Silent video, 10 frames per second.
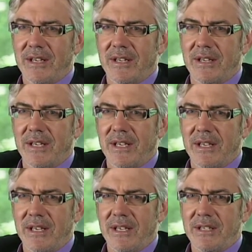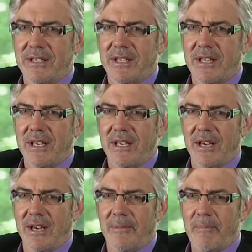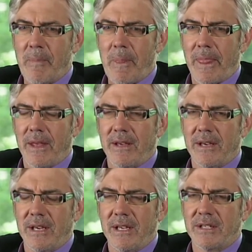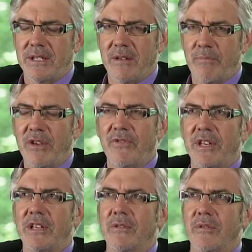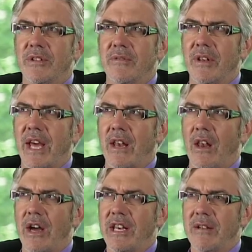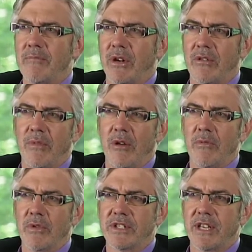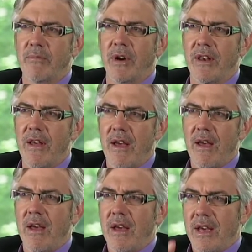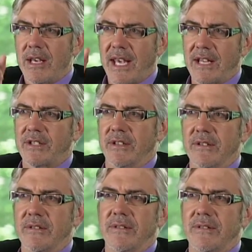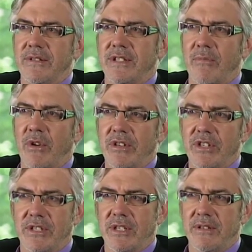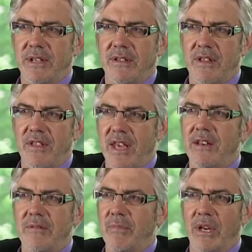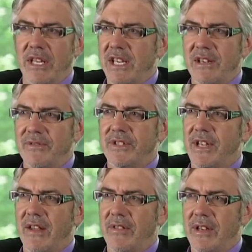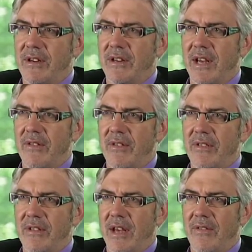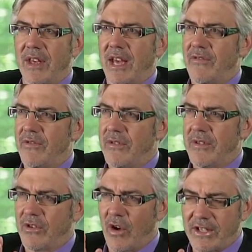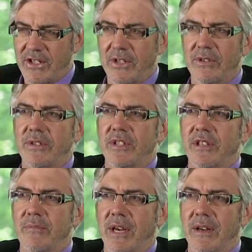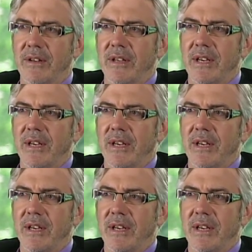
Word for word: uh, is, the, um, is the epiphany or the, that lightning bolt moment where someone gets it. Someone just then believes and, and, and they have great certainty about